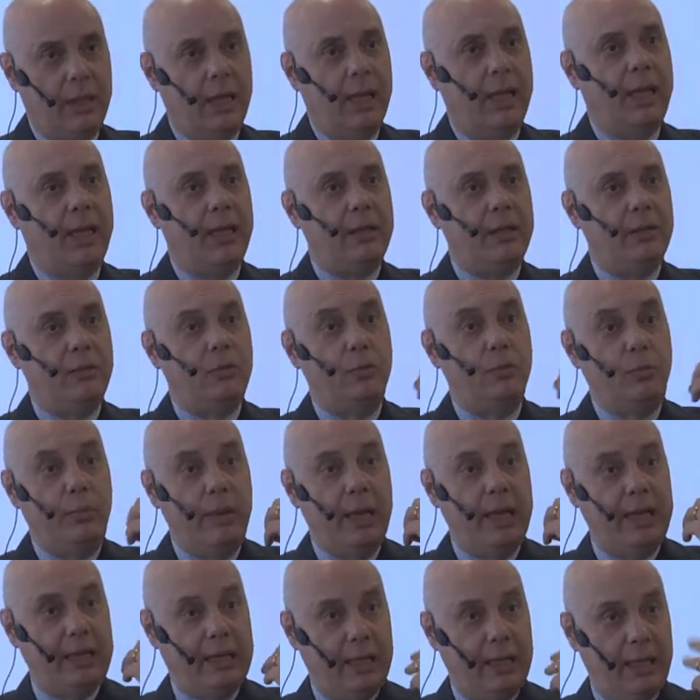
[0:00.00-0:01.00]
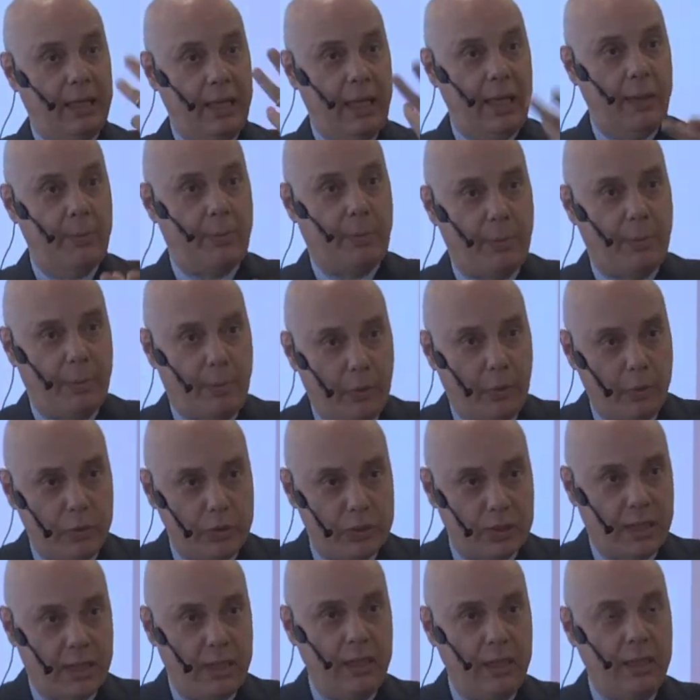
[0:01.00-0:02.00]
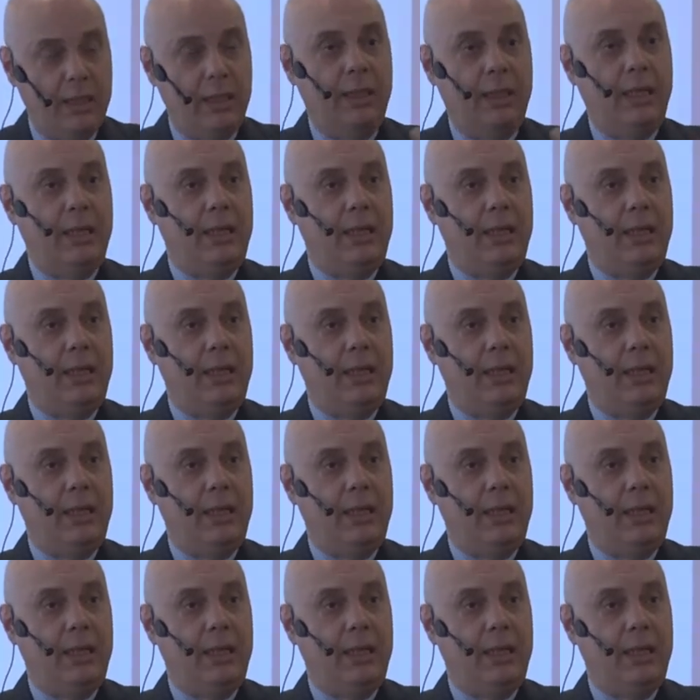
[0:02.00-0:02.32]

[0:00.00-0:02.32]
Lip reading: and to make a proposal.